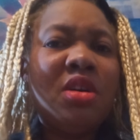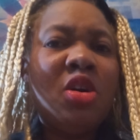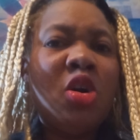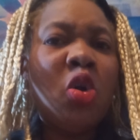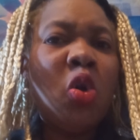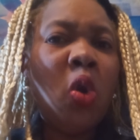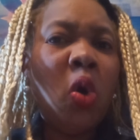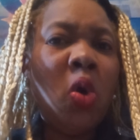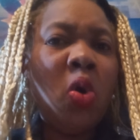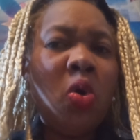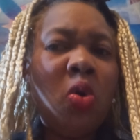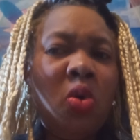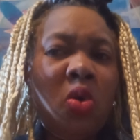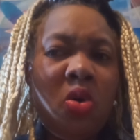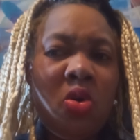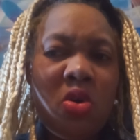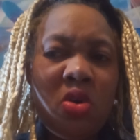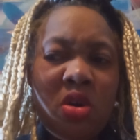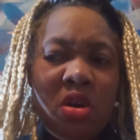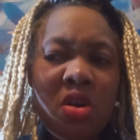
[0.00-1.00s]

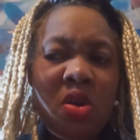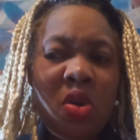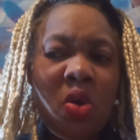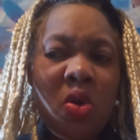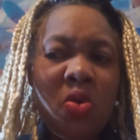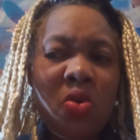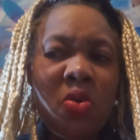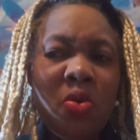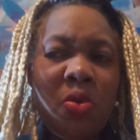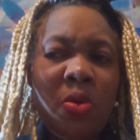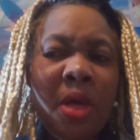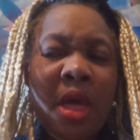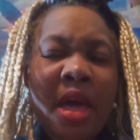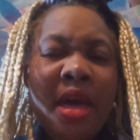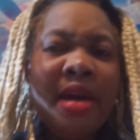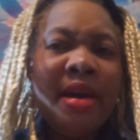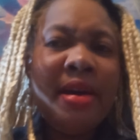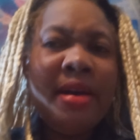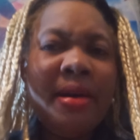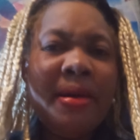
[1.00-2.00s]
logo.
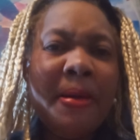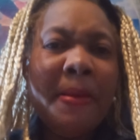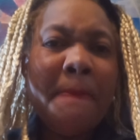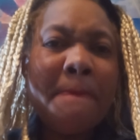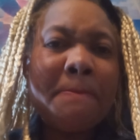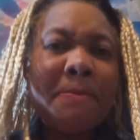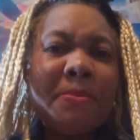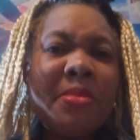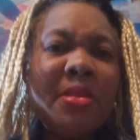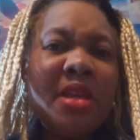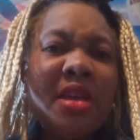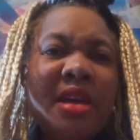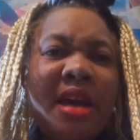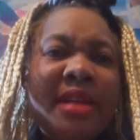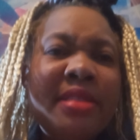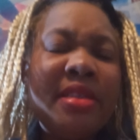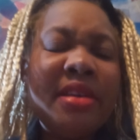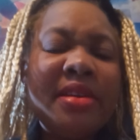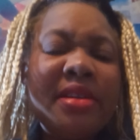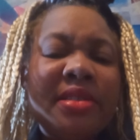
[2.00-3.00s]

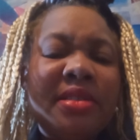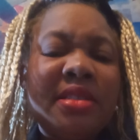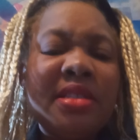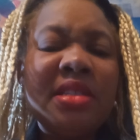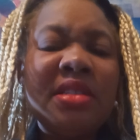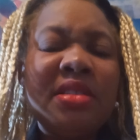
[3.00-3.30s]
I think I